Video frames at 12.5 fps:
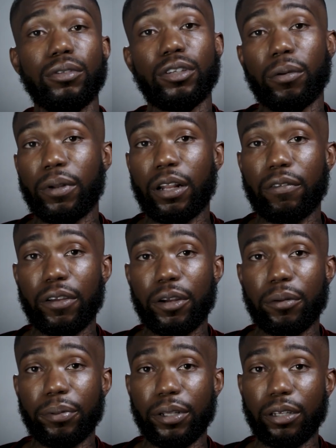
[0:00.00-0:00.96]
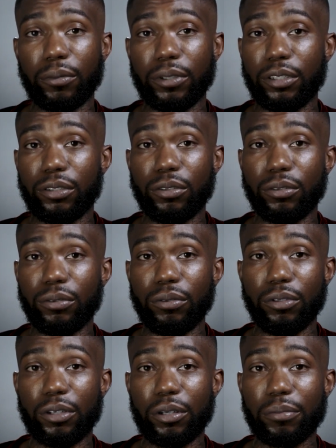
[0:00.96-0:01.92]
jumping out of an airplane with the dude.
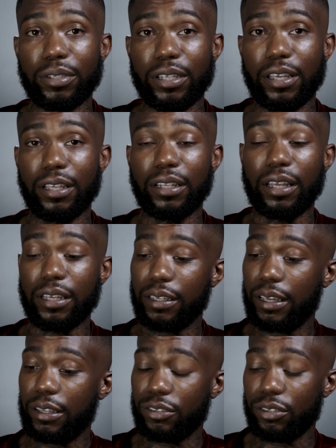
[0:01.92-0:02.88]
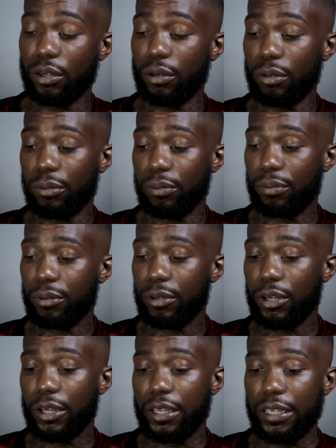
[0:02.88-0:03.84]
You know what I'm saying? Like, and so
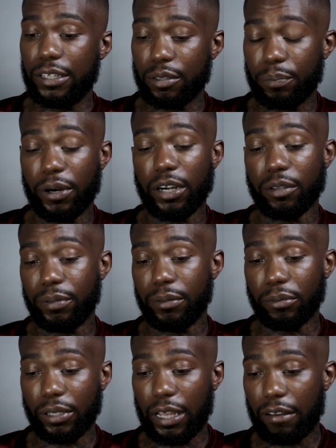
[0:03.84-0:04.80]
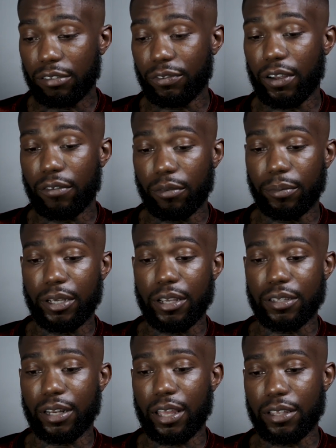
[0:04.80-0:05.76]
he's a part of people's lives forever
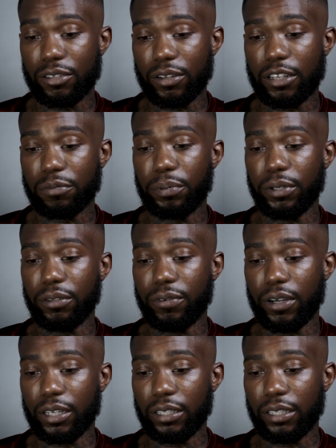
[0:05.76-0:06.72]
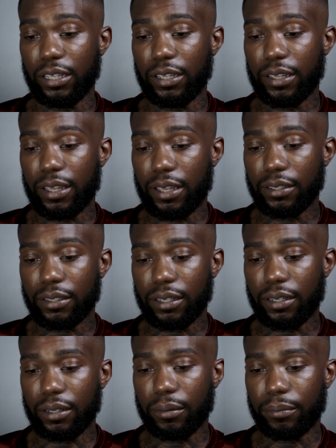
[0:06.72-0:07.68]
because of that. So that's pretty fucking lit. And
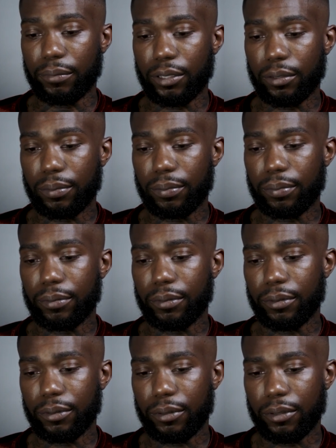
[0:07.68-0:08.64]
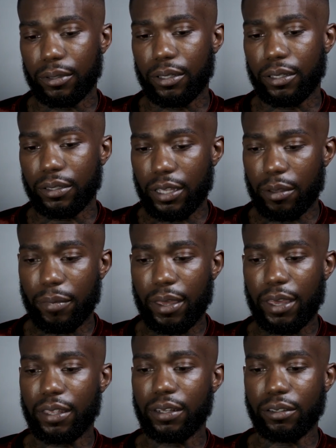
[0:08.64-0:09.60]
um, yeah,
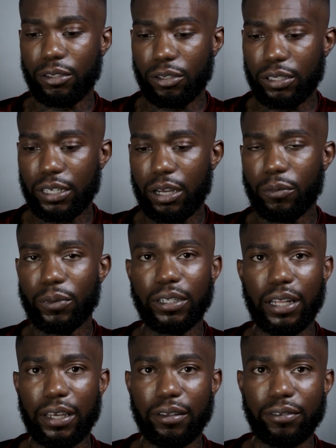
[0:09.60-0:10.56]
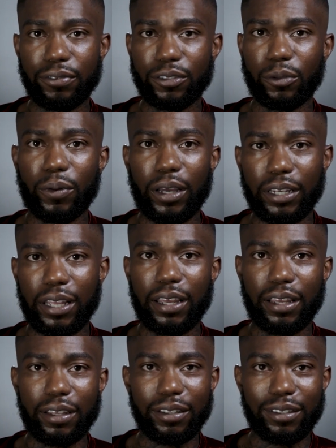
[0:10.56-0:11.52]
man, you only got one life, so why not